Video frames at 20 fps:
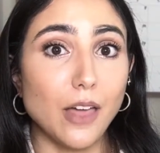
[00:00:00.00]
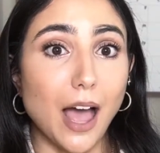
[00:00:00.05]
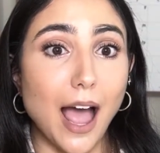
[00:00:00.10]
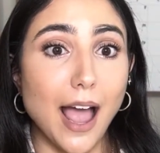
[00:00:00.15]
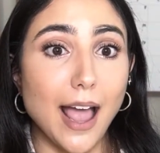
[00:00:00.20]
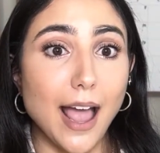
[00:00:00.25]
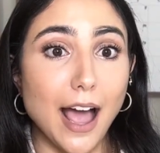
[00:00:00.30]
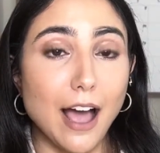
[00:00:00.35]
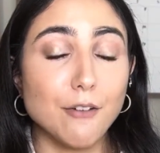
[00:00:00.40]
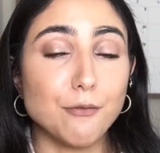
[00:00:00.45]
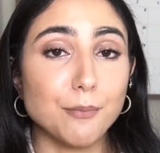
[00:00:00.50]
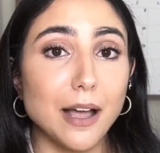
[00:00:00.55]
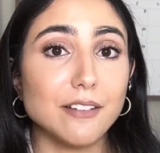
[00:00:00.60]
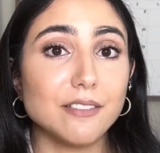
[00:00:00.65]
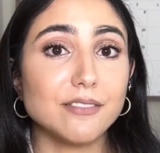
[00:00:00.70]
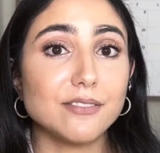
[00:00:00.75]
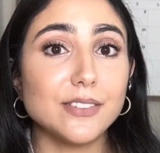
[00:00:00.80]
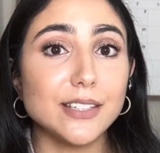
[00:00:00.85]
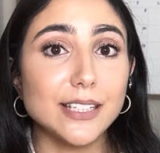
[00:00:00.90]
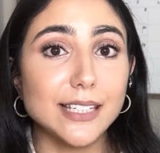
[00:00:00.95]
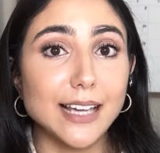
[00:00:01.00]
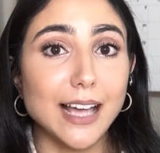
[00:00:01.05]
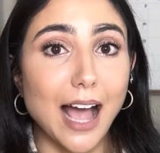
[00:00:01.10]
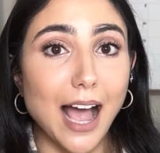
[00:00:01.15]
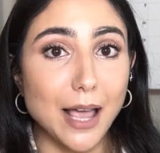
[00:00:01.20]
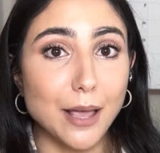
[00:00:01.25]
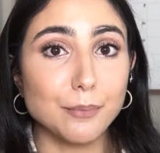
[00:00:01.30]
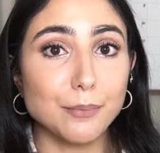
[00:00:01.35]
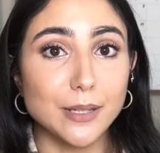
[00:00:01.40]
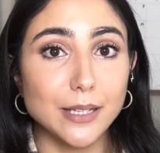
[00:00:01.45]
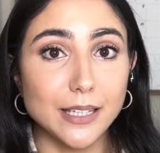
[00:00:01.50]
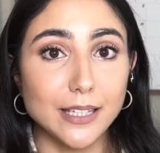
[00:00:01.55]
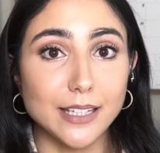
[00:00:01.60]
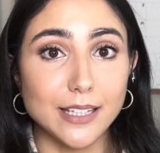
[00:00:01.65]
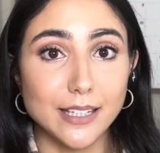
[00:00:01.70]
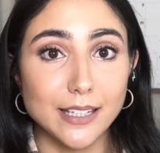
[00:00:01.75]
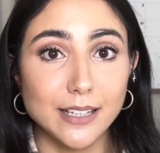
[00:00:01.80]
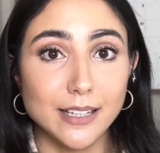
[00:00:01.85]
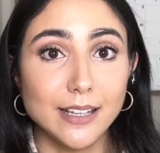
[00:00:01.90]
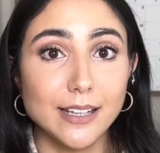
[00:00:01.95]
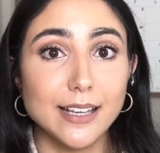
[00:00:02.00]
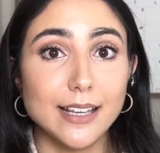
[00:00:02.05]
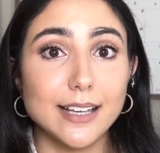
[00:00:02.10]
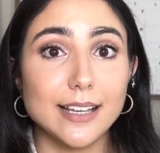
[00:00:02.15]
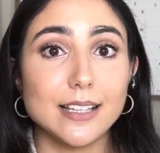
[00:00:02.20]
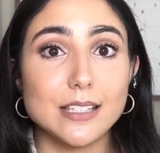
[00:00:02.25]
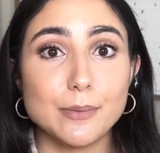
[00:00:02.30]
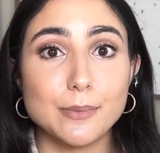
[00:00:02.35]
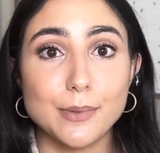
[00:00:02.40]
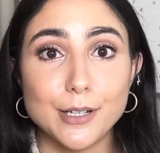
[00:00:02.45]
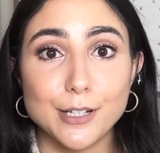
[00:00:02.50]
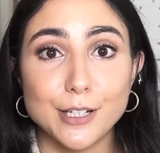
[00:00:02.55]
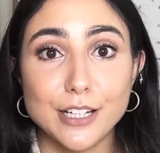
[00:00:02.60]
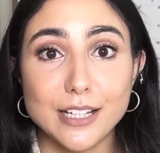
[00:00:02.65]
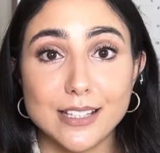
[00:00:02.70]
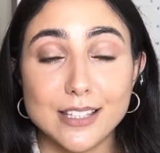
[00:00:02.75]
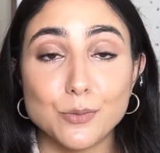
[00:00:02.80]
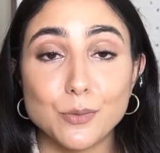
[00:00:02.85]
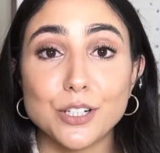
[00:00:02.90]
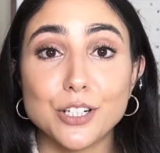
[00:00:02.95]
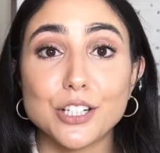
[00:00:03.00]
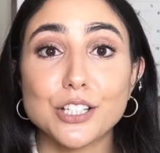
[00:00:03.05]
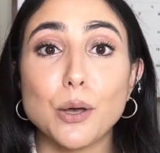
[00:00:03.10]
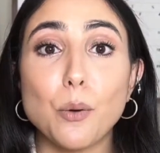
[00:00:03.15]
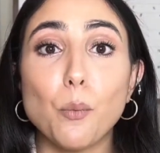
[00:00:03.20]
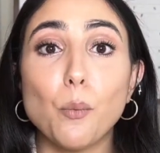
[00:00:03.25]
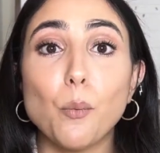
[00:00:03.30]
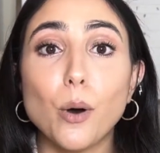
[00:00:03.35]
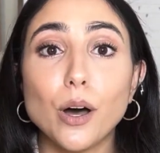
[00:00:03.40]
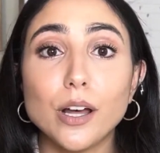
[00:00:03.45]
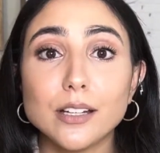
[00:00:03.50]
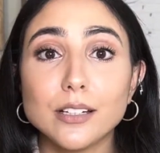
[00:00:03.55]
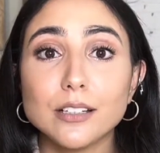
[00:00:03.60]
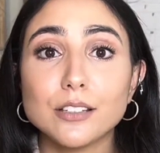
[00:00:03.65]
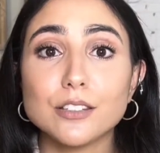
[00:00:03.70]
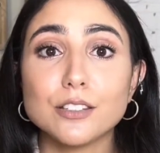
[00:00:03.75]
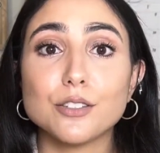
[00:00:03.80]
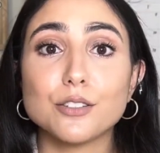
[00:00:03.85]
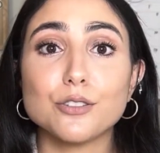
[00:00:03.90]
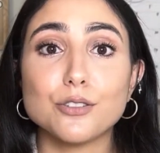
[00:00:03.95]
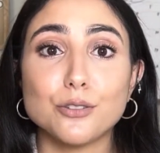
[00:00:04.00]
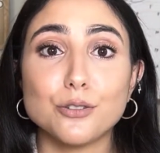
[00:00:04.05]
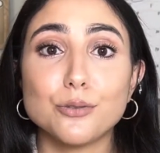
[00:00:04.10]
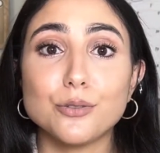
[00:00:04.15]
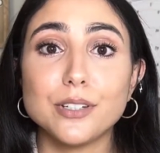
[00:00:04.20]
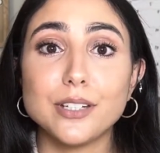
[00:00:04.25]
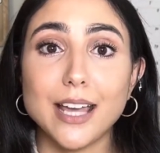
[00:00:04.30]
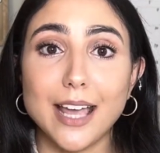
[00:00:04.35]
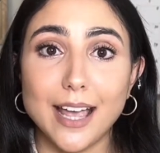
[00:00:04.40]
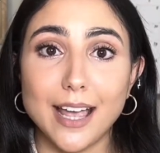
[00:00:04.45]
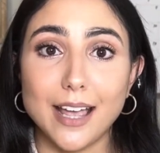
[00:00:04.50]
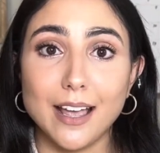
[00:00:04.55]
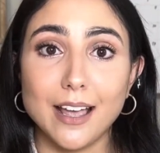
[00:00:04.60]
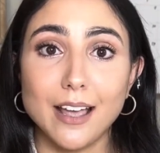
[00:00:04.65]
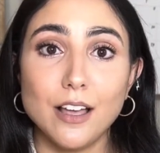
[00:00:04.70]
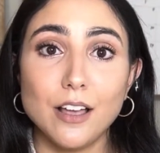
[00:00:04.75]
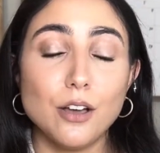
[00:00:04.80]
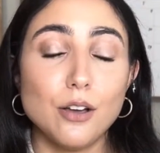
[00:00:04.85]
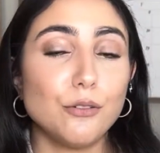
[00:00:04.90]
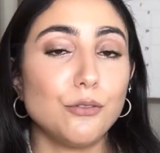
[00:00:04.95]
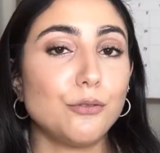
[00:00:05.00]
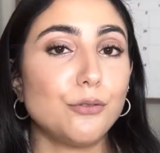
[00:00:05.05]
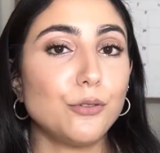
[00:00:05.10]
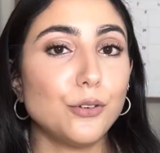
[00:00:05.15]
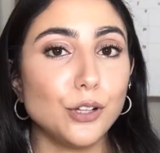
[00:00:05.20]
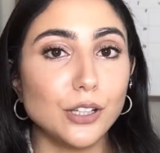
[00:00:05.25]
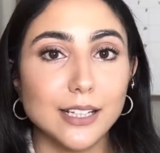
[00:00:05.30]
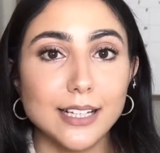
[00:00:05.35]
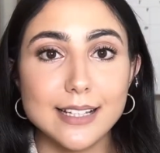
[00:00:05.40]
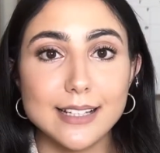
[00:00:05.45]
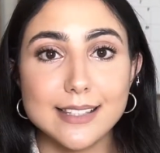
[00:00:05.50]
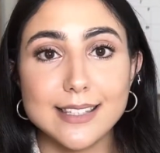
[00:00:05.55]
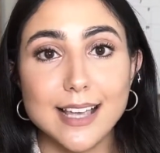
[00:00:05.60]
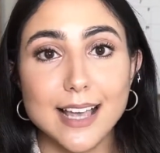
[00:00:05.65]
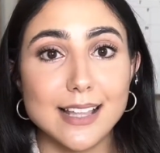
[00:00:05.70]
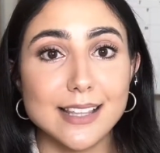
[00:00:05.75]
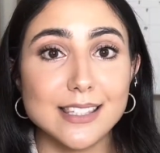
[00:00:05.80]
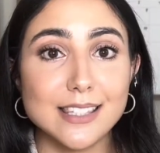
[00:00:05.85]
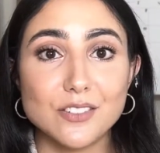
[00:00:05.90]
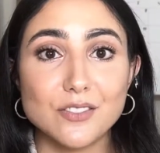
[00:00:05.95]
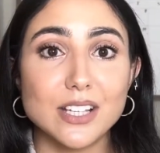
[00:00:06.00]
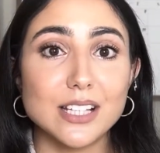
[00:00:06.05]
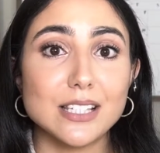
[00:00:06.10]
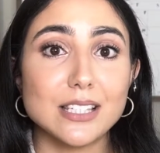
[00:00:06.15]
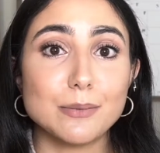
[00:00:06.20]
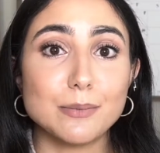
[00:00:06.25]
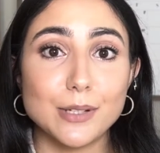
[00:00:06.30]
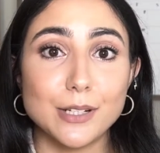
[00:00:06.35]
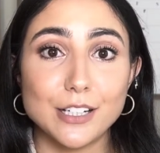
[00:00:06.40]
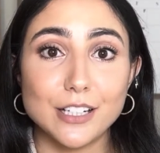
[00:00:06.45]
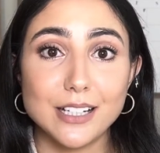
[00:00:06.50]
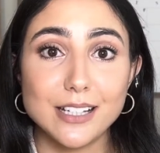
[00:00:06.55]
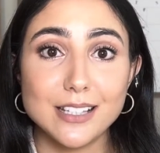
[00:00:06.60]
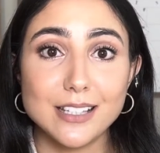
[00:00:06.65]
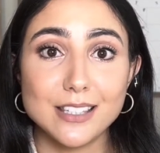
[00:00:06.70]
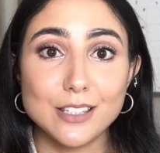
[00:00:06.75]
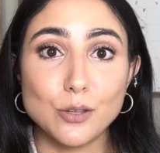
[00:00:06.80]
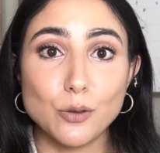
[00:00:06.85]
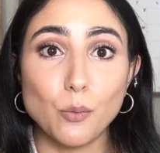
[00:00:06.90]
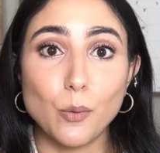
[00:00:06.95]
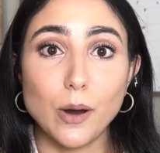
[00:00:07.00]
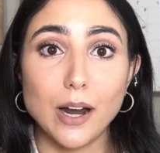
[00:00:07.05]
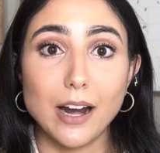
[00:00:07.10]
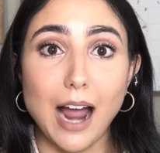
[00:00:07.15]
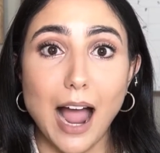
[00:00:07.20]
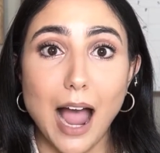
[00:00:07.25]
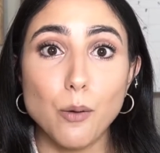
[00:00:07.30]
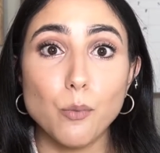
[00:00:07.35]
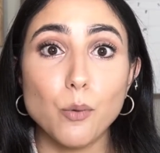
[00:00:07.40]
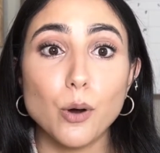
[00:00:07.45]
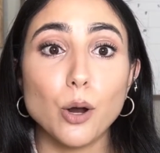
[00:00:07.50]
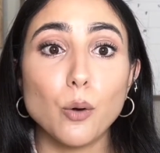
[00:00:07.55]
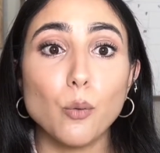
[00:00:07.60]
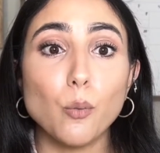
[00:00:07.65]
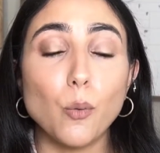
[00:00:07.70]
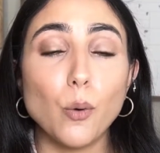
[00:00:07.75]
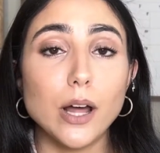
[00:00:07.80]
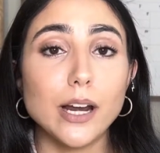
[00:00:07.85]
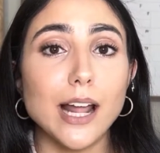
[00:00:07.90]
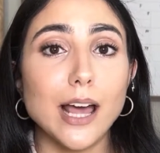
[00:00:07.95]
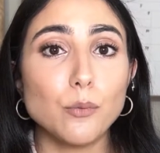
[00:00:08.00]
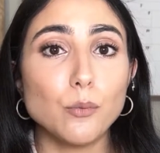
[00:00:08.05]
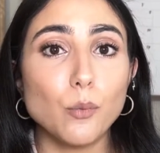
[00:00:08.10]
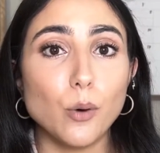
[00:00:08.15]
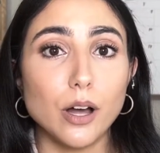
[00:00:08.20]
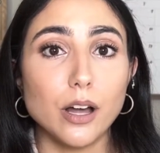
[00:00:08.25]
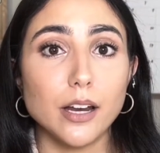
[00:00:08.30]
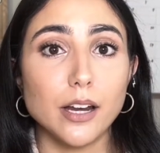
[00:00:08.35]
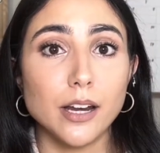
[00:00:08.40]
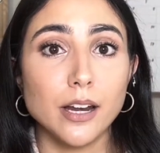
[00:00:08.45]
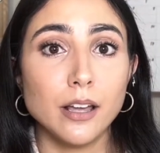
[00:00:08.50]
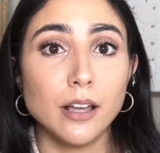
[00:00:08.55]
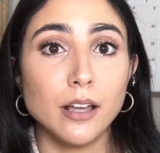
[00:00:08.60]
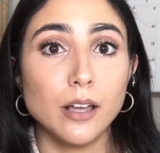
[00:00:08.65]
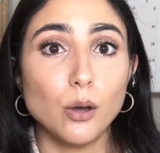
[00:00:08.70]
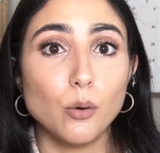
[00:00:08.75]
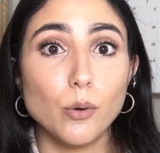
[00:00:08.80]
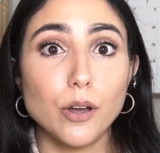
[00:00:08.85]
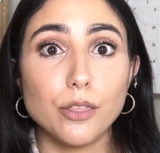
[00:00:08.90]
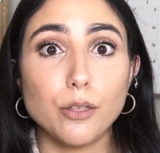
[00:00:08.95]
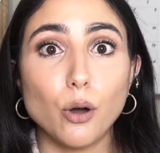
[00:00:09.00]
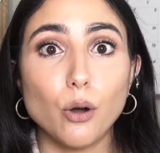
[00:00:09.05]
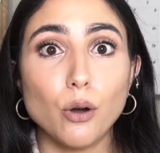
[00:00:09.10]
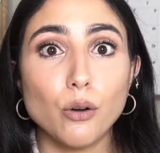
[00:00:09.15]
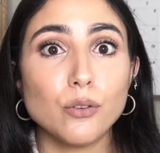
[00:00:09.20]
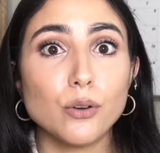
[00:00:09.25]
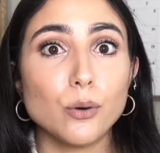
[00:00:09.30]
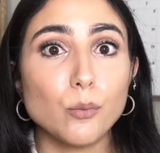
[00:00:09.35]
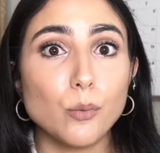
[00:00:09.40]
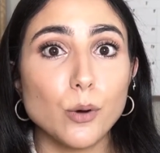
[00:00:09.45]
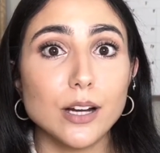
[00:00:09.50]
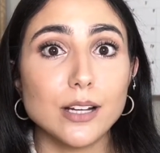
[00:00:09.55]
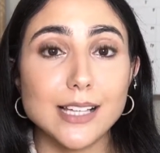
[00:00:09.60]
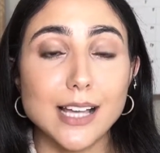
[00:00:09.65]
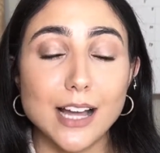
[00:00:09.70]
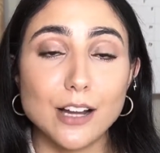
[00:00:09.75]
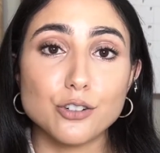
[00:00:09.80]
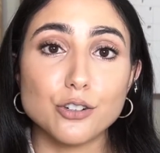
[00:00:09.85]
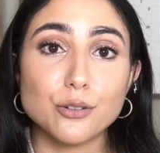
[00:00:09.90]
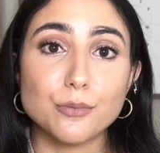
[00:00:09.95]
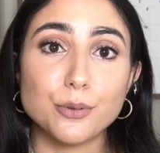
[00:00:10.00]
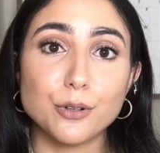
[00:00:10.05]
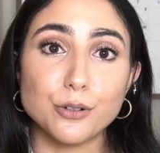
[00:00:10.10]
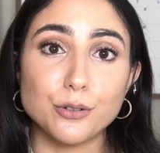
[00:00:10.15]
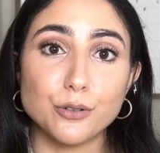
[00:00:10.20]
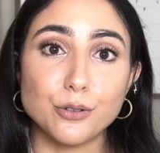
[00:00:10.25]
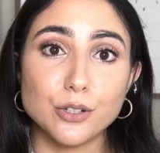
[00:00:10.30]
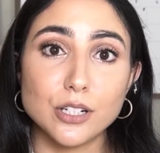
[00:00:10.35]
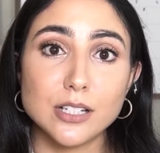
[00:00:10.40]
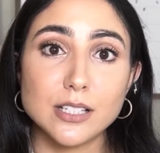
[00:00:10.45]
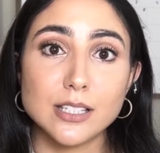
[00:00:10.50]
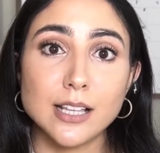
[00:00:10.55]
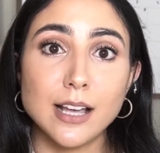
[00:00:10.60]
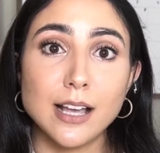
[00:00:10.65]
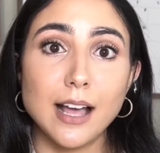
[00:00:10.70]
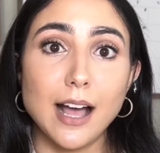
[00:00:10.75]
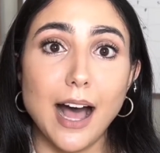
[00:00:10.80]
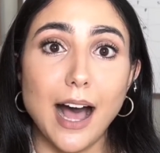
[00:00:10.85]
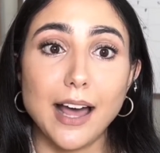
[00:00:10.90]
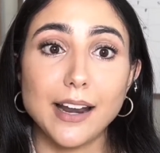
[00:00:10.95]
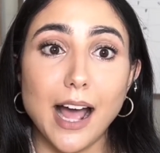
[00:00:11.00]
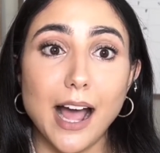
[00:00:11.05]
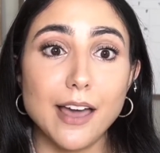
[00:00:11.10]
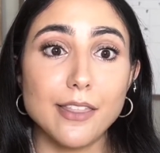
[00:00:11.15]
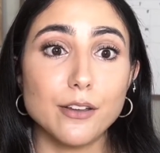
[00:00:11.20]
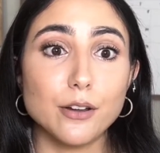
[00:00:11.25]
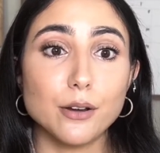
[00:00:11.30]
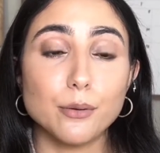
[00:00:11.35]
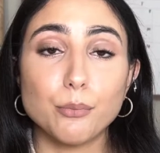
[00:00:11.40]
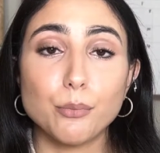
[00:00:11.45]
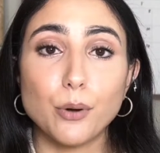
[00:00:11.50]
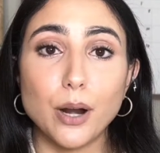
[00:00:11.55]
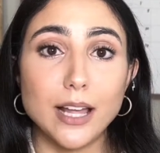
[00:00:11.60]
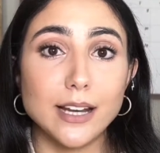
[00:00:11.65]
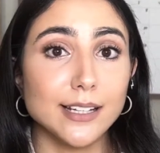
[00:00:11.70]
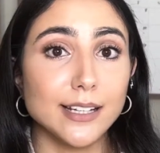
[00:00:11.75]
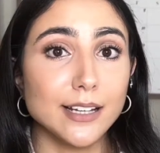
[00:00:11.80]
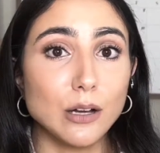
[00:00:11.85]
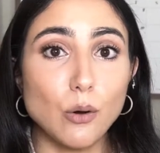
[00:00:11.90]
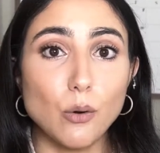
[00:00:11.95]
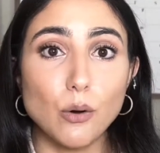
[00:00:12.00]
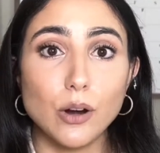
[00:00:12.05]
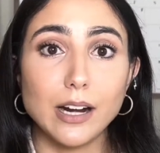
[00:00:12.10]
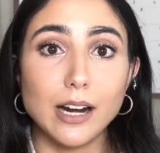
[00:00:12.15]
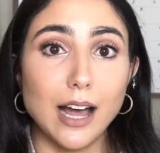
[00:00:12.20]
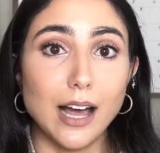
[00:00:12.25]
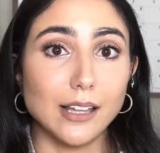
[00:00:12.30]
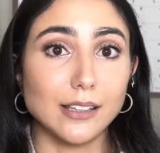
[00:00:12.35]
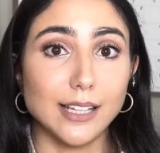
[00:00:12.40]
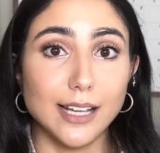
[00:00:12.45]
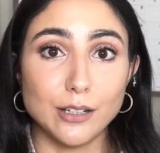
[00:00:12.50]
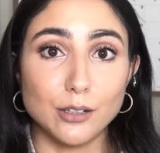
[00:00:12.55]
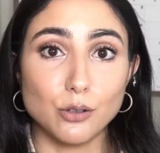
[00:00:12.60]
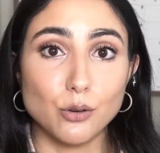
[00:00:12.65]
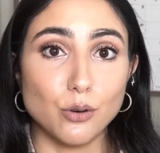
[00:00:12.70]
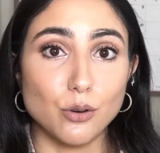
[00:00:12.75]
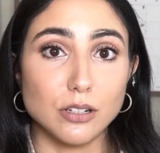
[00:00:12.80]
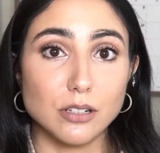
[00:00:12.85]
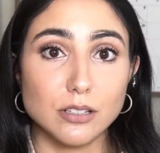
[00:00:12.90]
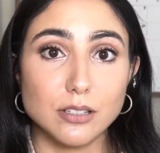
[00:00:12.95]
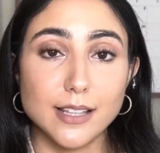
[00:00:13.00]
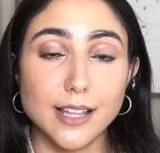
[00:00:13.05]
I have my VIP experience, which is a 1 to 2 day fully intensive experience where I work one-on-one with overworked entrepreneurs on either branding or an online course.